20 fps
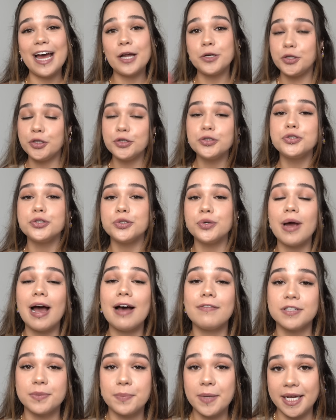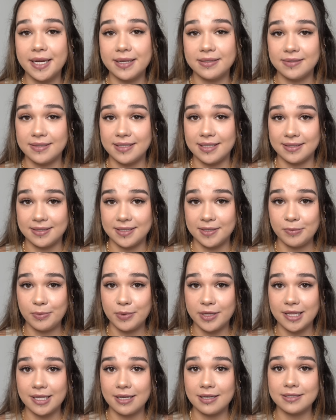And you do have to be consistent
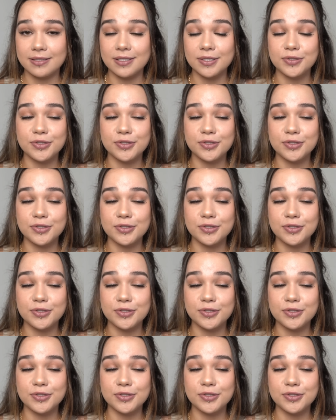with this.